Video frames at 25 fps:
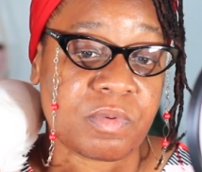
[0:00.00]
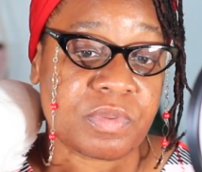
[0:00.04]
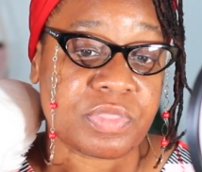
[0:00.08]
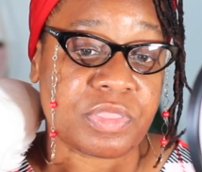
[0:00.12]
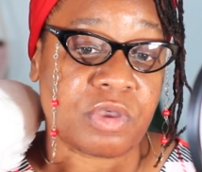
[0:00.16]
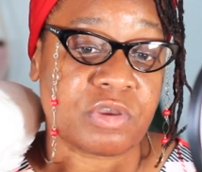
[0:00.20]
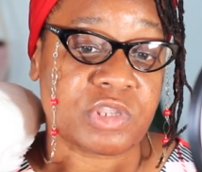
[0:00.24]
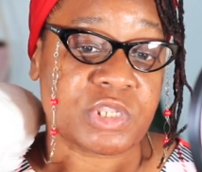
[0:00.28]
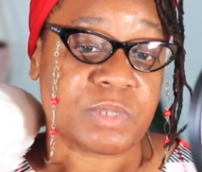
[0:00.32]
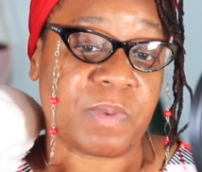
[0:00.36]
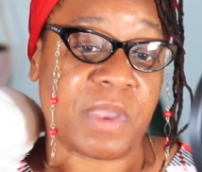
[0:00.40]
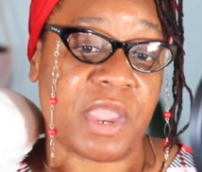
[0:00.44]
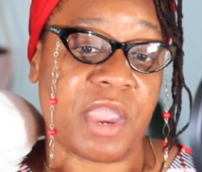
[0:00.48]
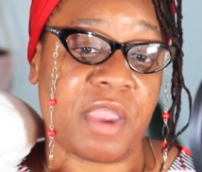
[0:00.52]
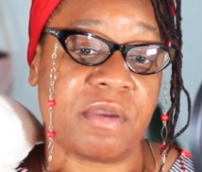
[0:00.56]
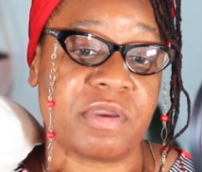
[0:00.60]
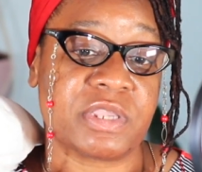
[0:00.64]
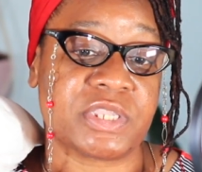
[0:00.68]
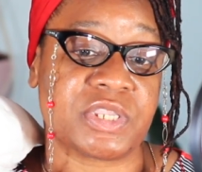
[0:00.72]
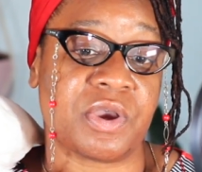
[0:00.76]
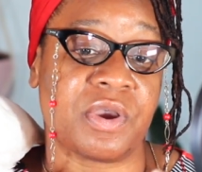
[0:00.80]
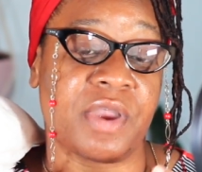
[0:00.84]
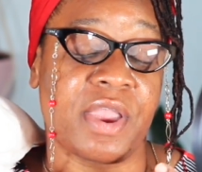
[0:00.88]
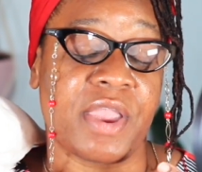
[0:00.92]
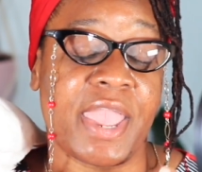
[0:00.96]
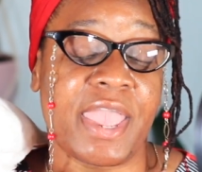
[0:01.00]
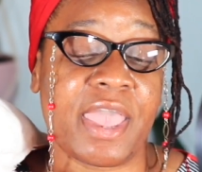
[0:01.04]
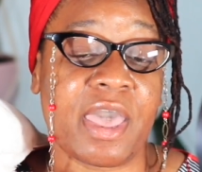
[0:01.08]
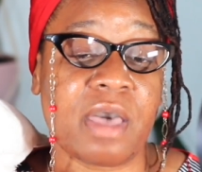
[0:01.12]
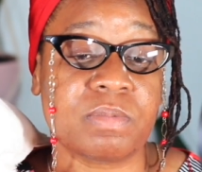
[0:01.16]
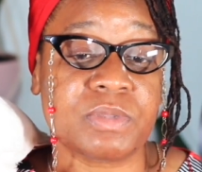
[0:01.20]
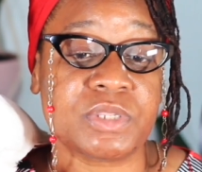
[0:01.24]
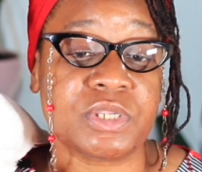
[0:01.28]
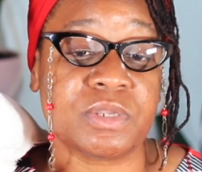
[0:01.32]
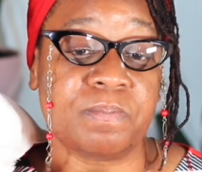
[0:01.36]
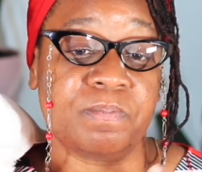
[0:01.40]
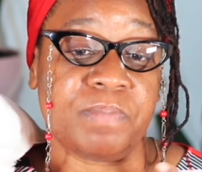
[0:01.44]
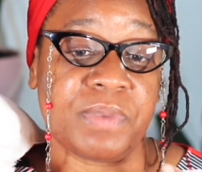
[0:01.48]
with those parrots or
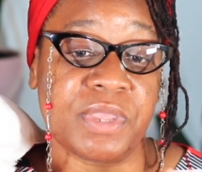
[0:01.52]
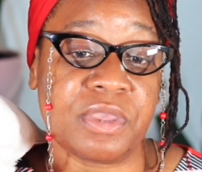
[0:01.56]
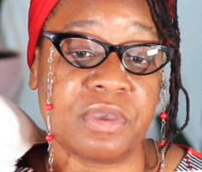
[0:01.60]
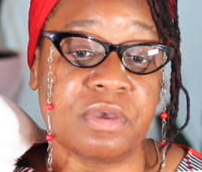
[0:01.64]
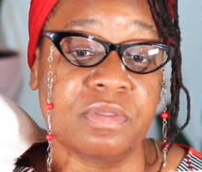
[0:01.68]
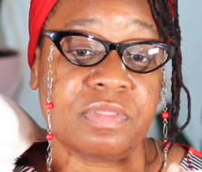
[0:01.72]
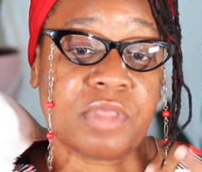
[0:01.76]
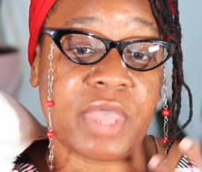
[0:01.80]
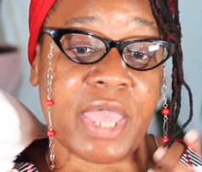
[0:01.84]
help to build